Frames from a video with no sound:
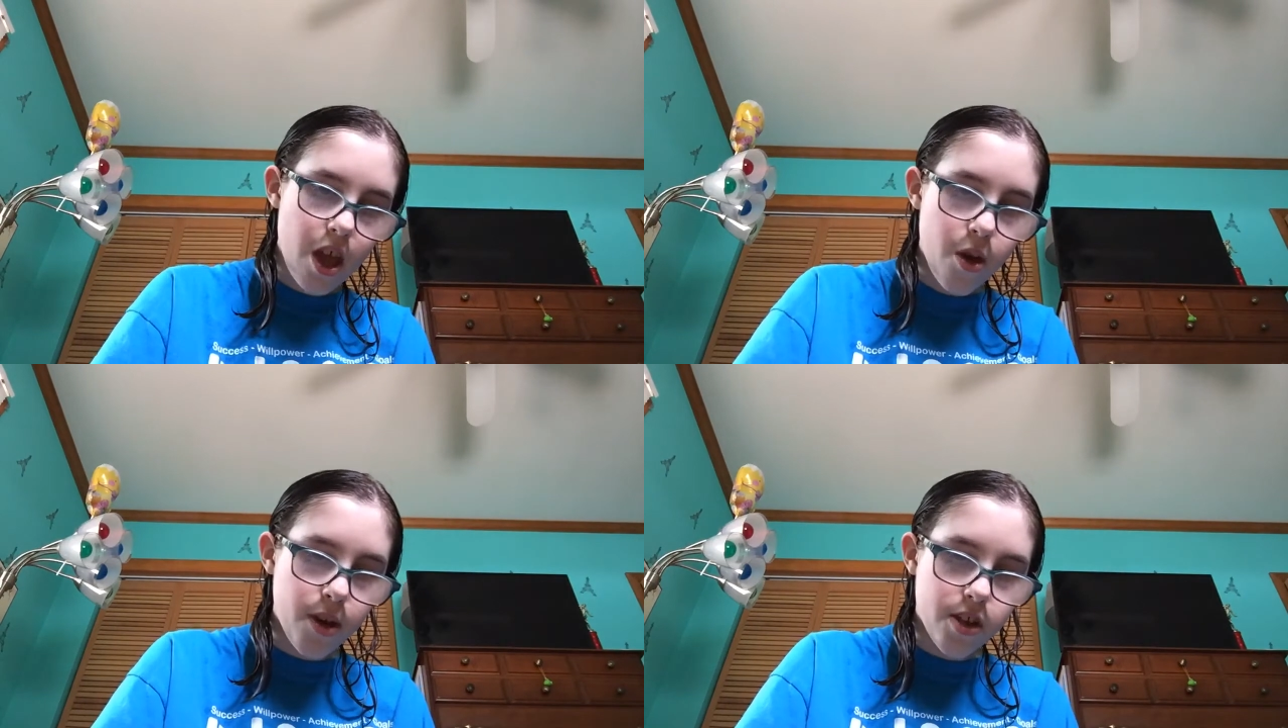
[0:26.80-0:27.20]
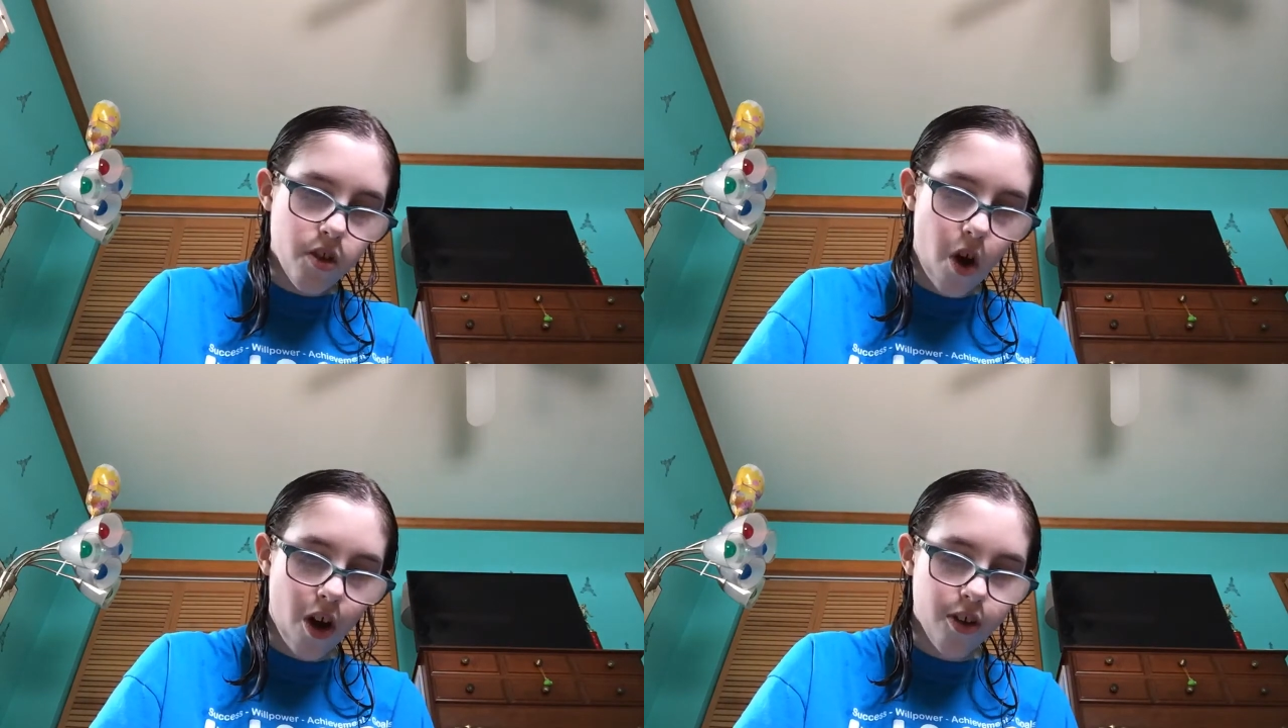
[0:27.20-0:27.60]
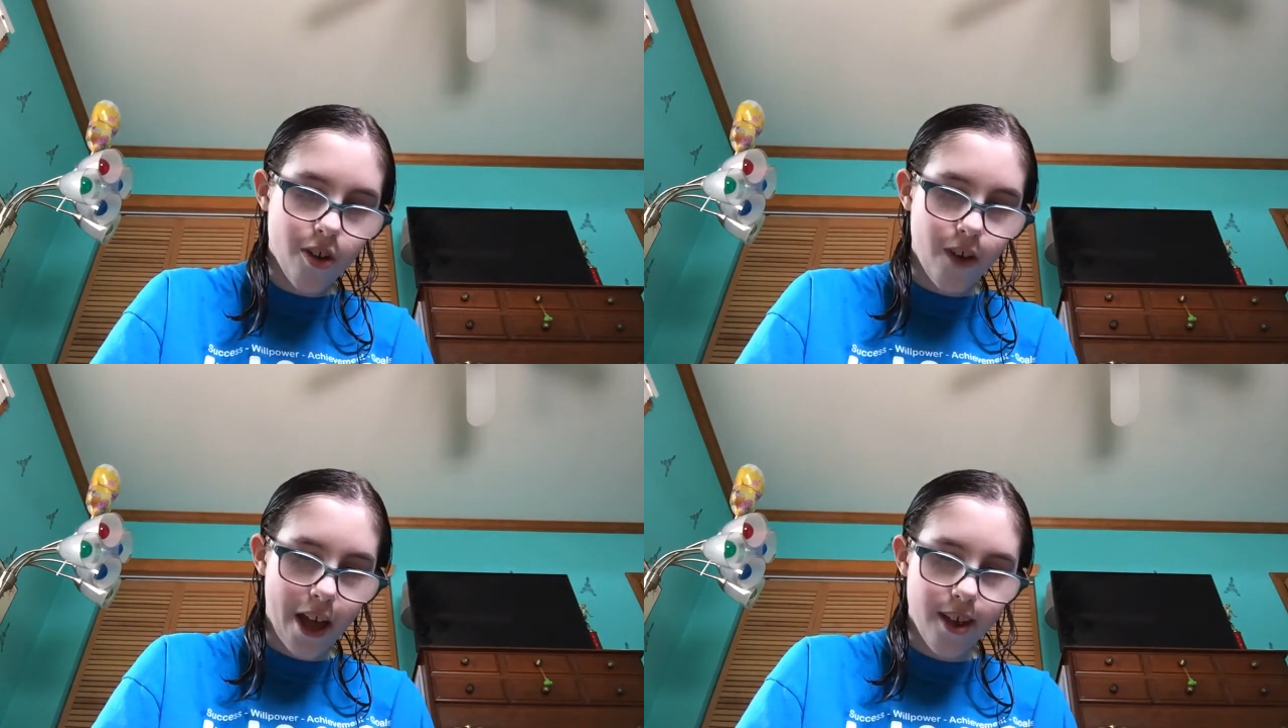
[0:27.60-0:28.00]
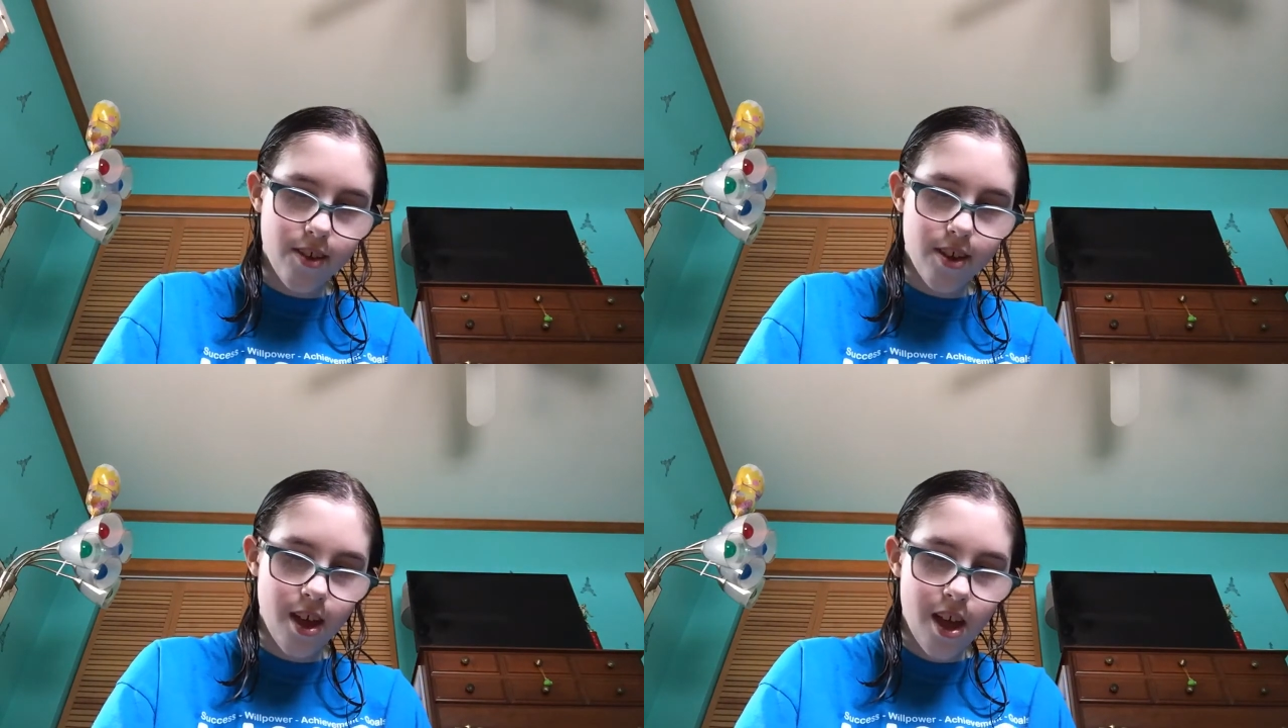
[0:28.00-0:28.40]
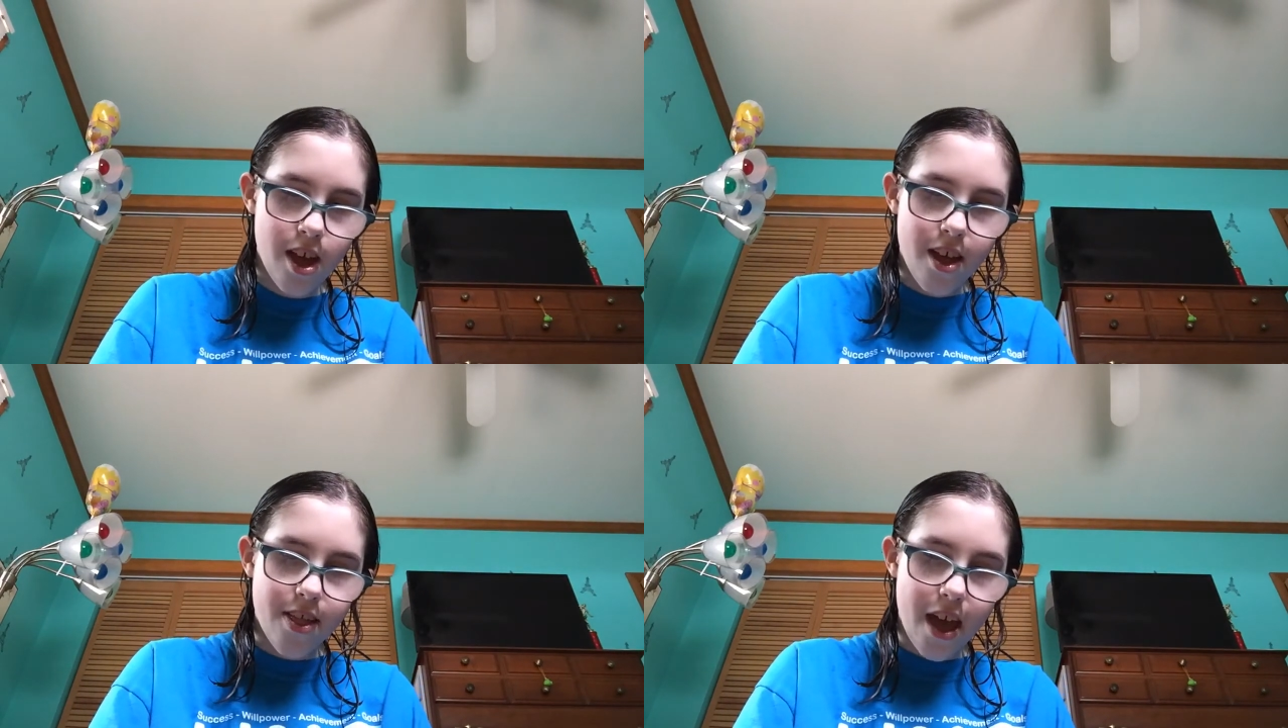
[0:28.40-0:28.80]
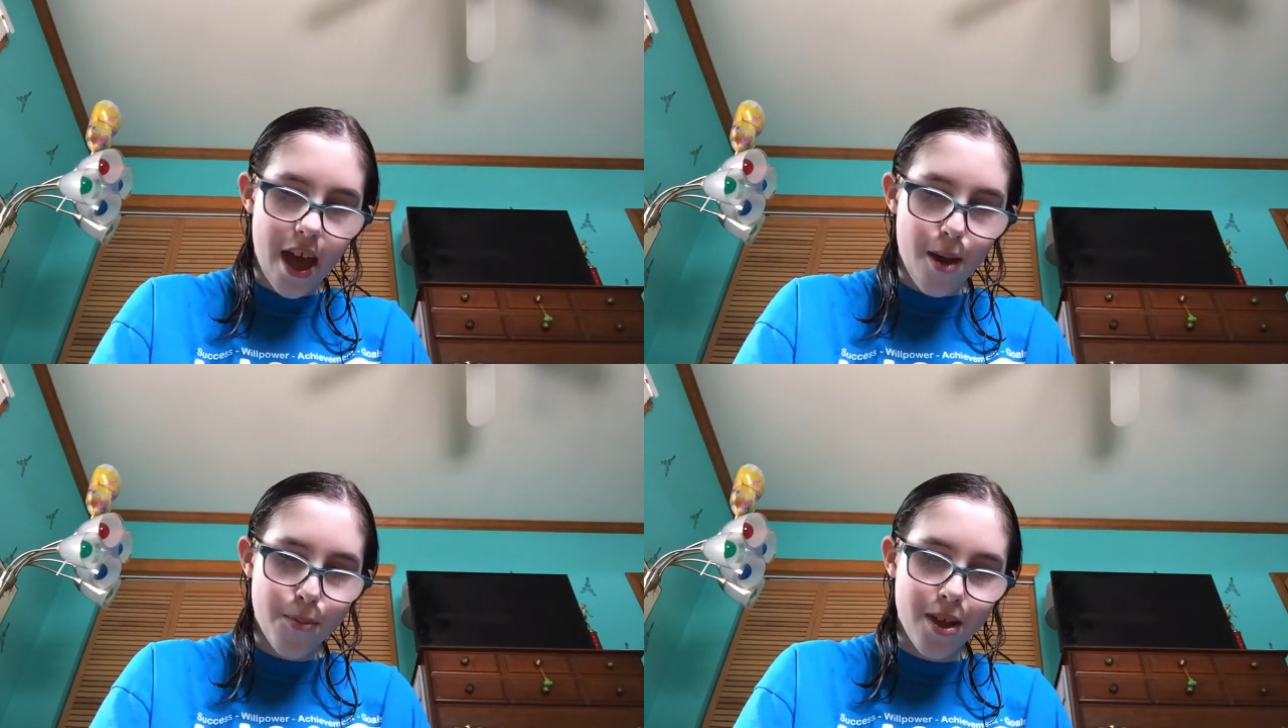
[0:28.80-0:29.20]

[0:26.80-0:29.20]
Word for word: who is called Christ that